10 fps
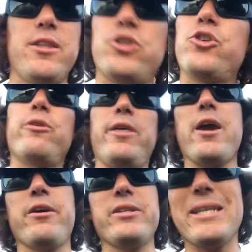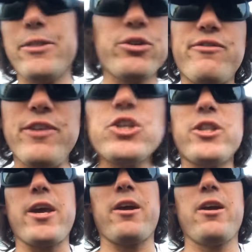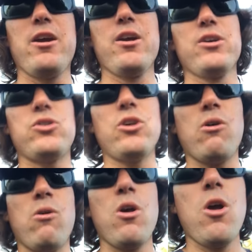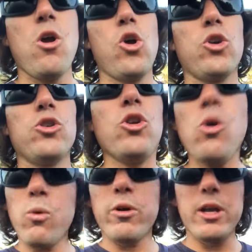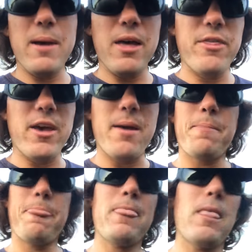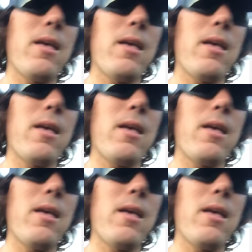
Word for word: that you're there is that there's fish there so don't worry about them